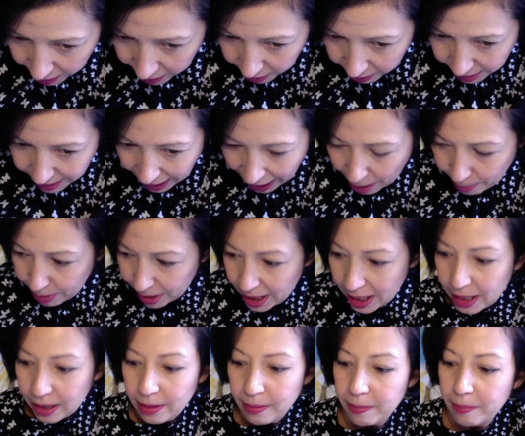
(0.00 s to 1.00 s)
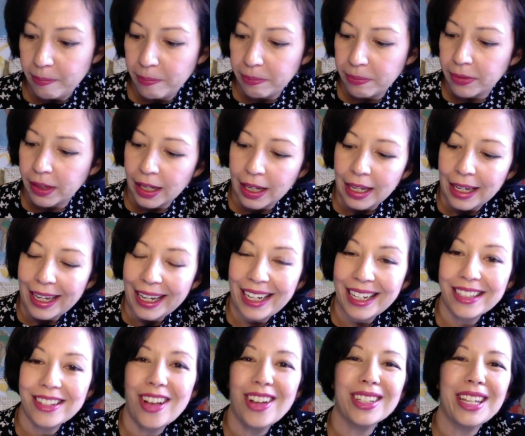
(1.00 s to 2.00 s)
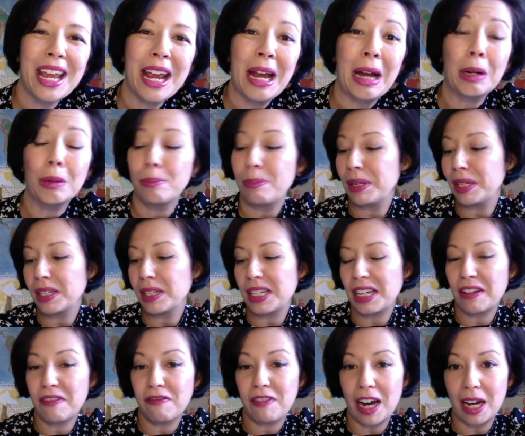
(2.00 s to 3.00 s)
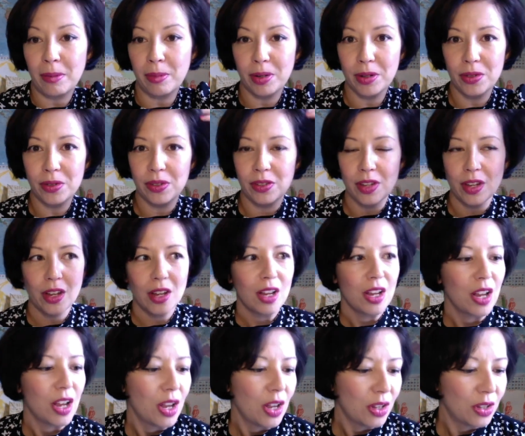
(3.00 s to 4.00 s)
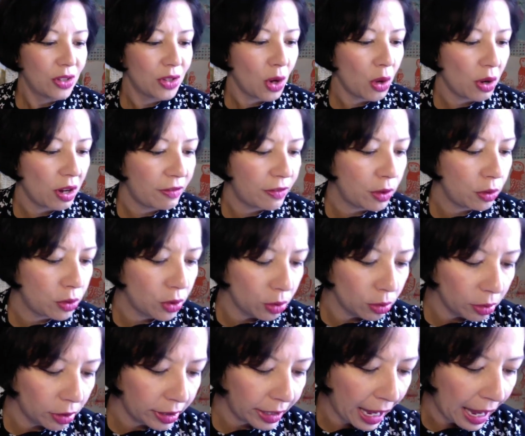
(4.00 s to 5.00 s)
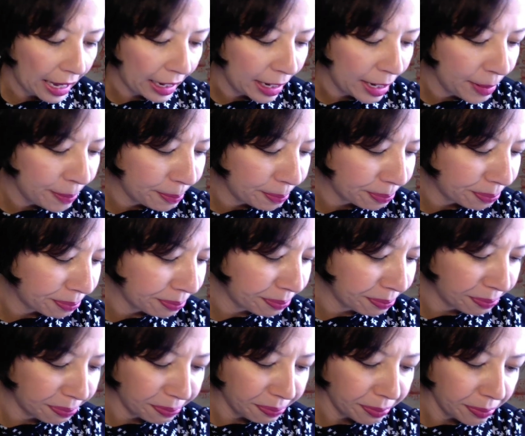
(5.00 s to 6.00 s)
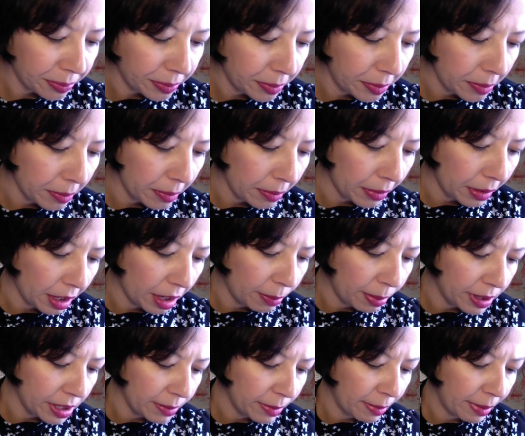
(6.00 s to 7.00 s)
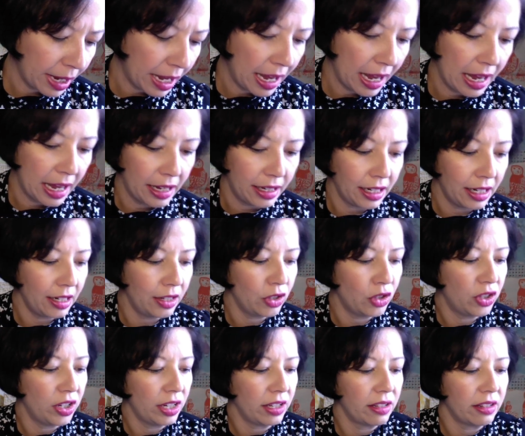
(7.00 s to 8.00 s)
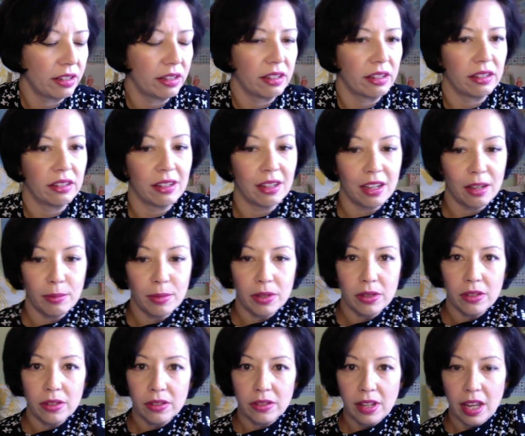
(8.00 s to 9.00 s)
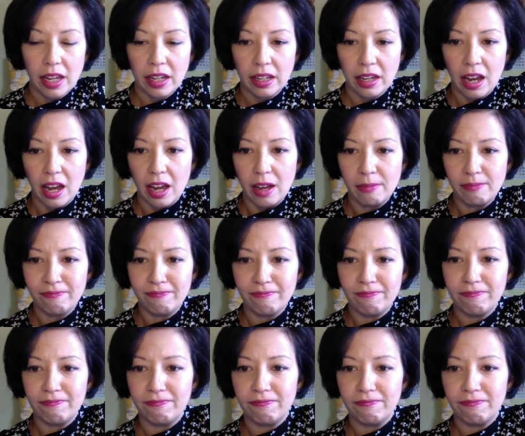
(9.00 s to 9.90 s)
like tap it in. It is called hair building fibers. So if you do look at it, I'll put some on my hand. It is just, almost looks like, I don't